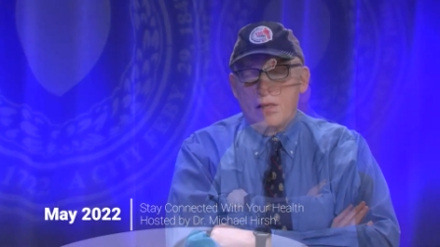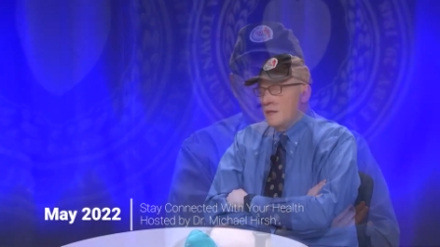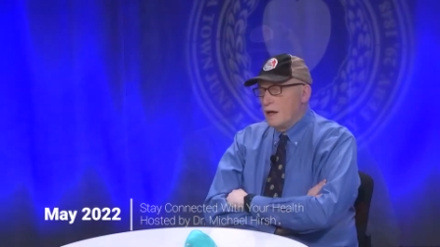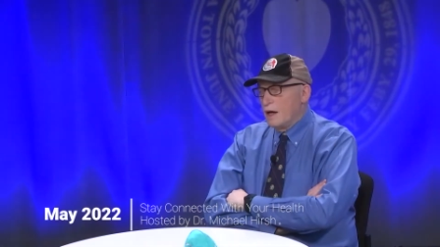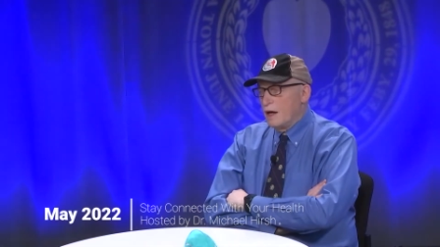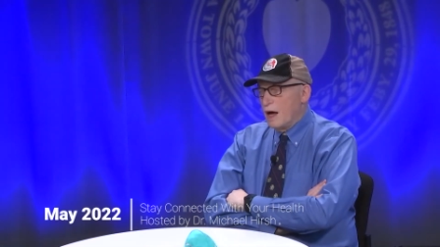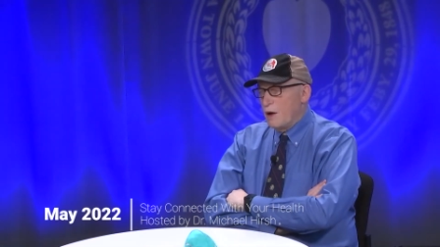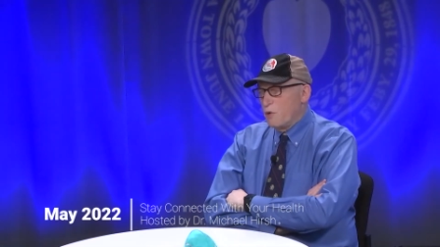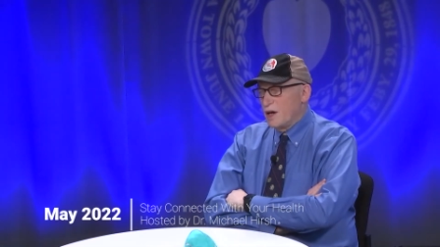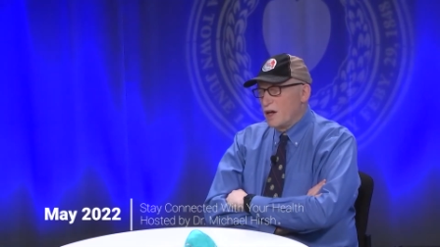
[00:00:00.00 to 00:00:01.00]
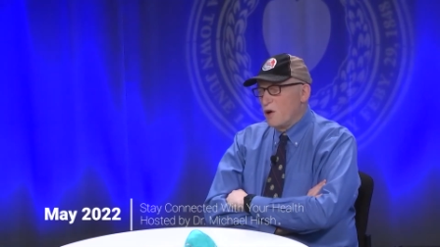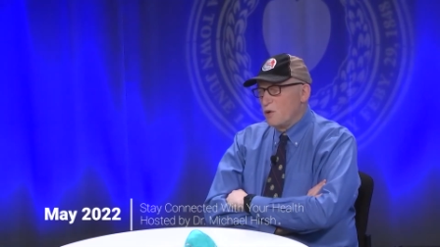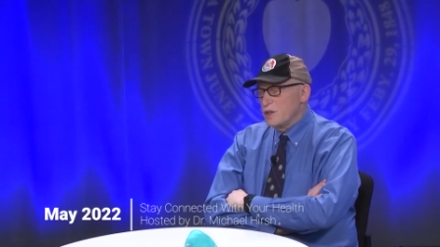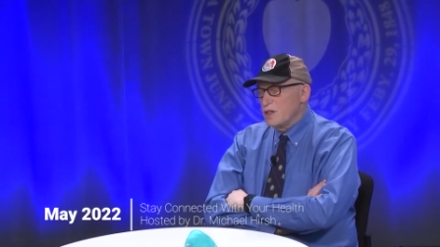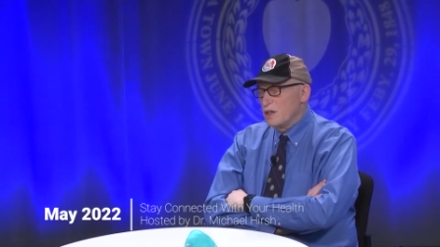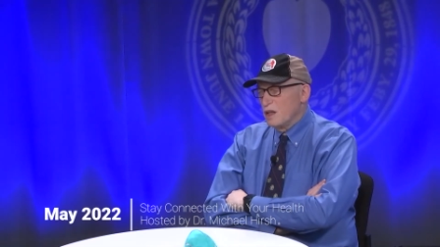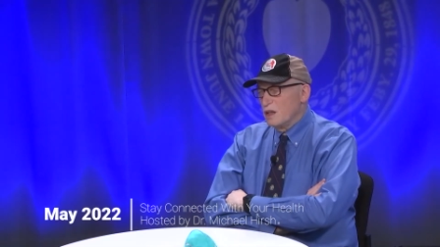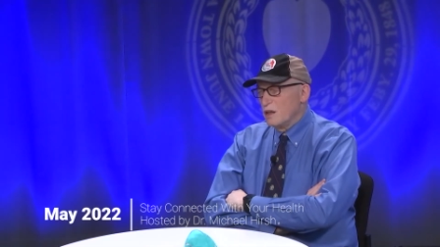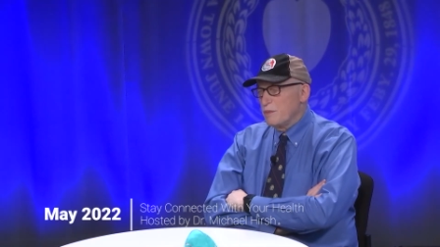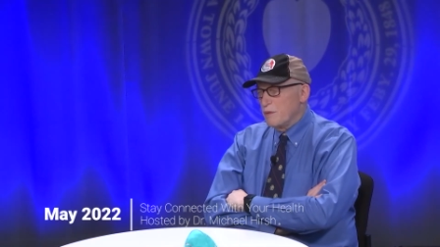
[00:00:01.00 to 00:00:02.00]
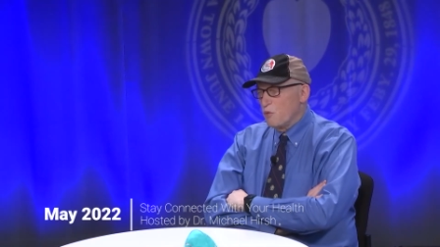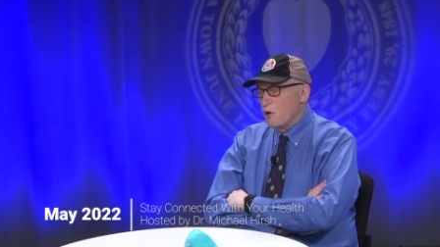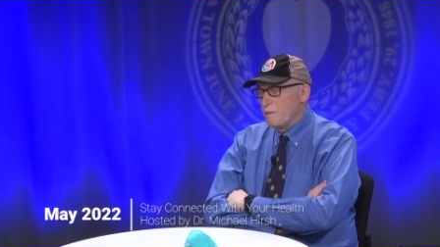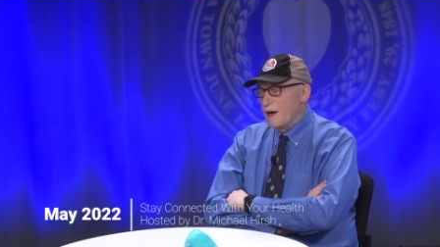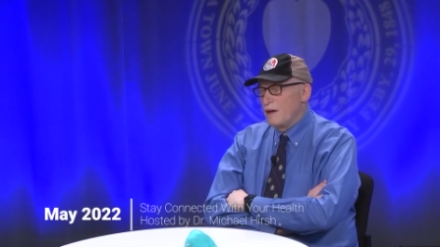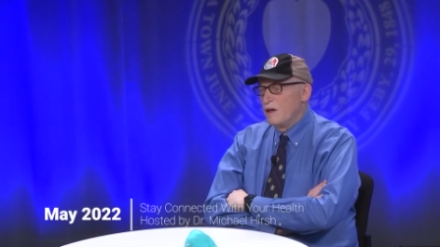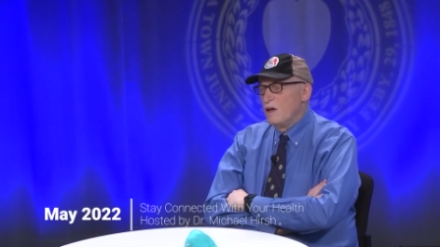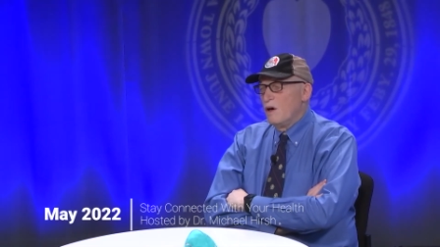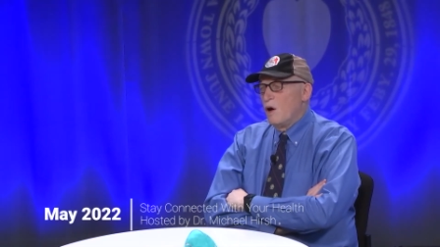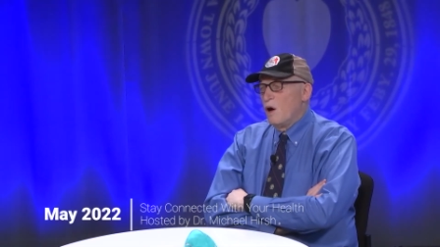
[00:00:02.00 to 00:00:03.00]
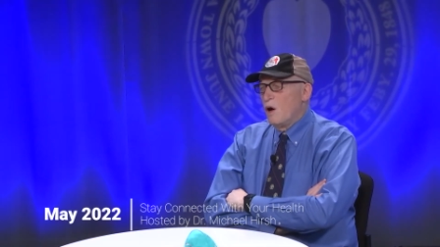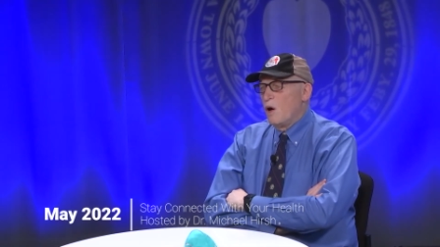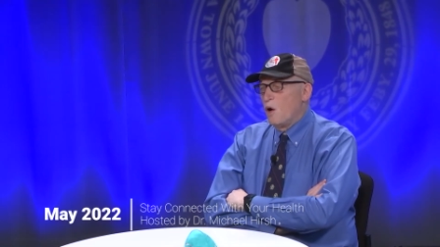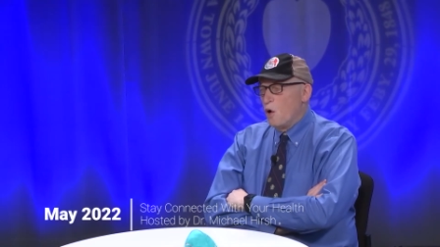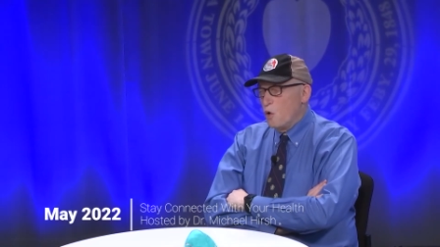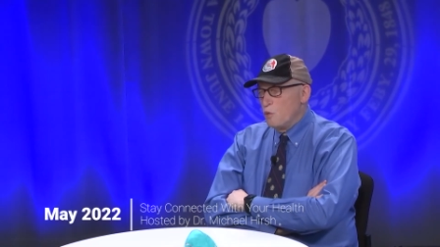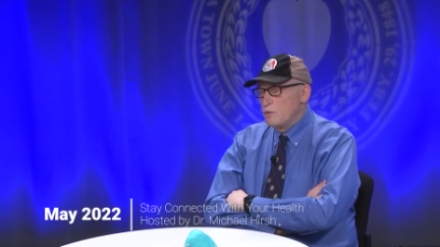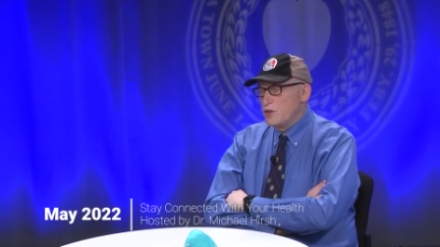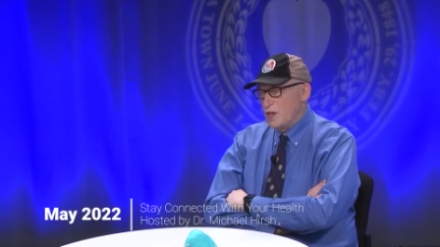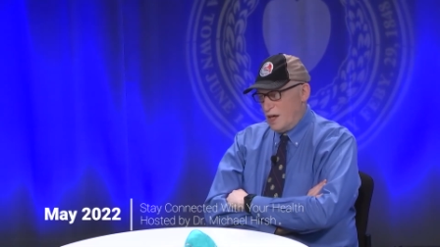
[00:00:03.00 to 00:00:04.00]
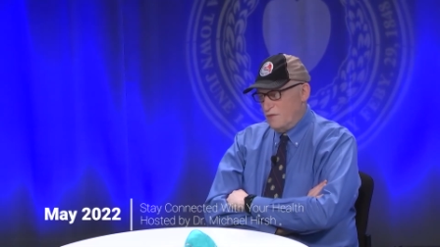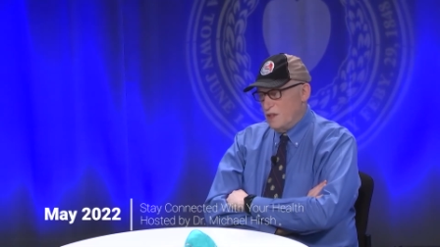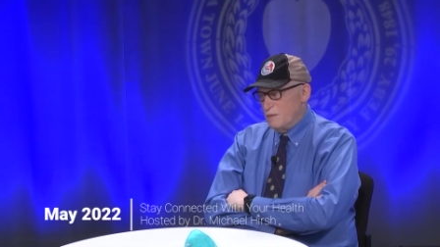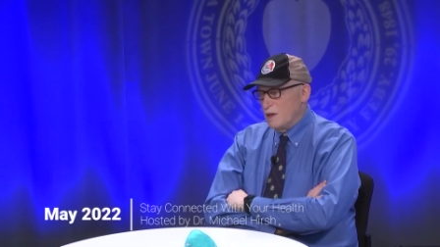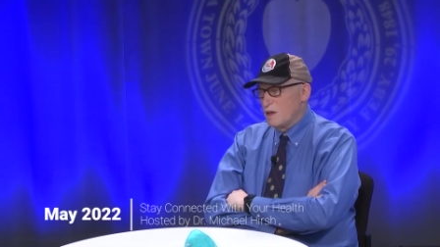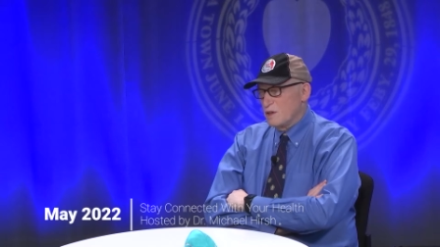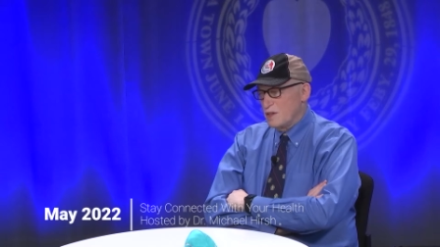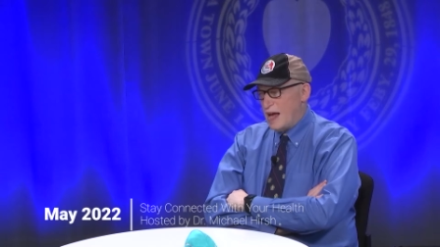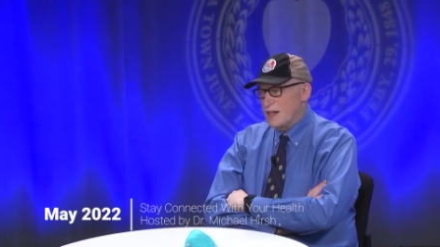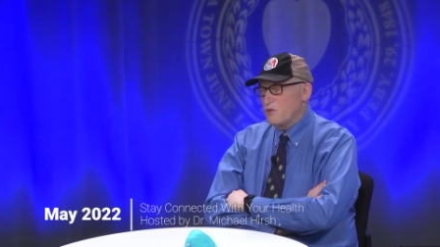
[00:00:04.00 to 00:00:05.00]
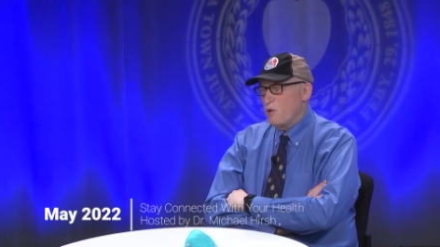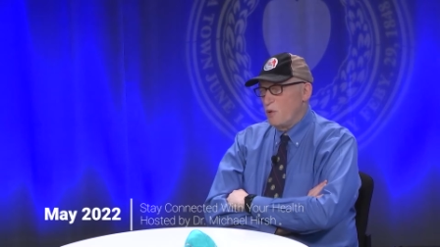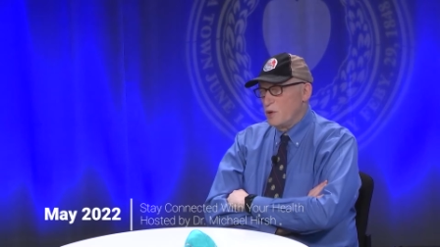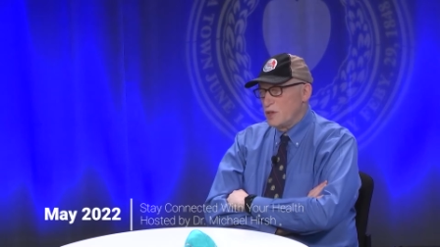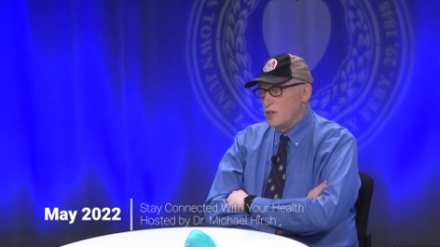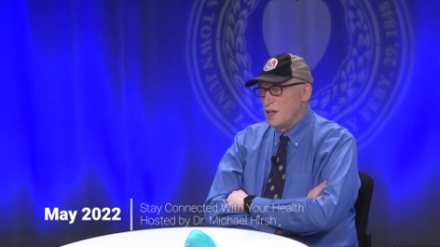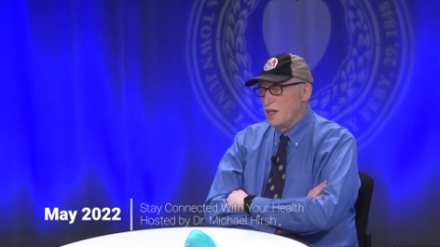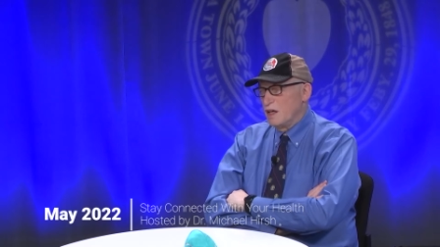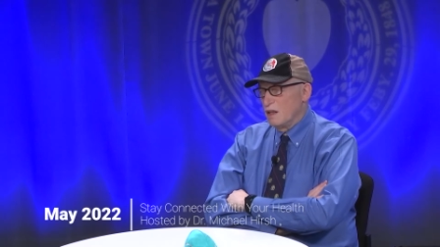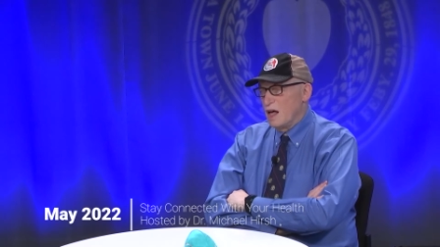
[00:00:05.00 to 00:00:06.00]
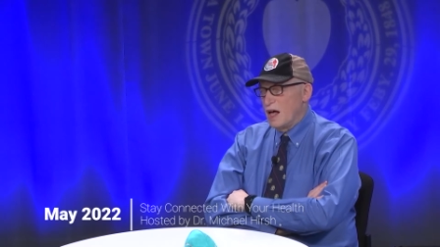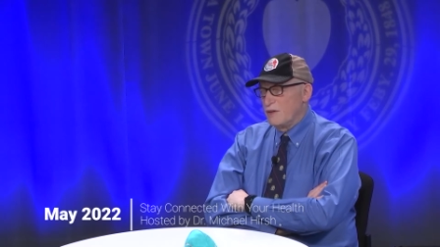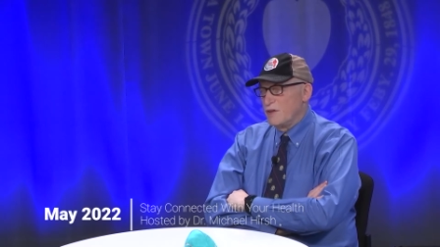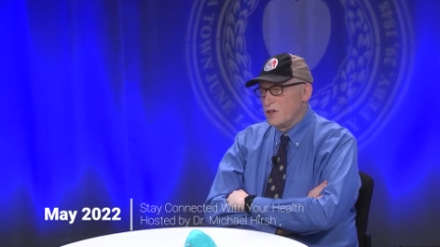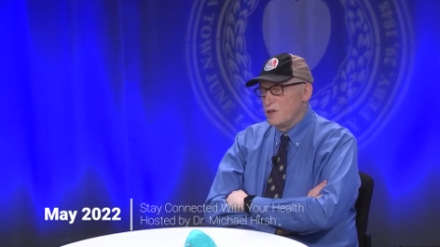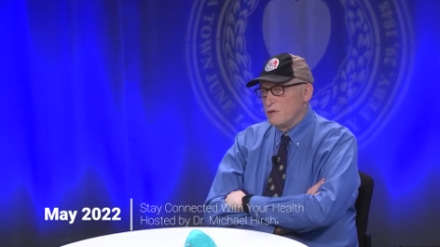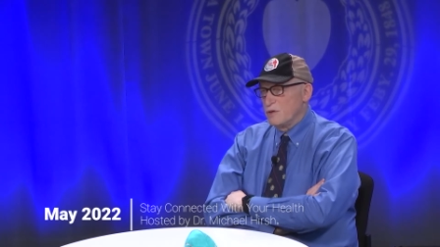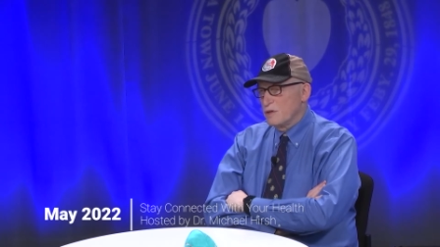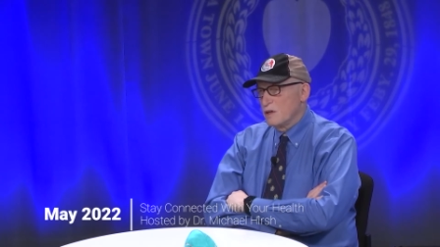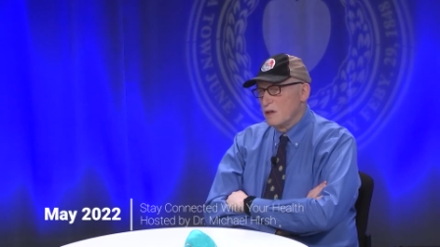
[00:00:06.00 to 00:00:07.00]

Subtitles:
I want to go into a little bit more about home safety, because that's where we see a lot of issues.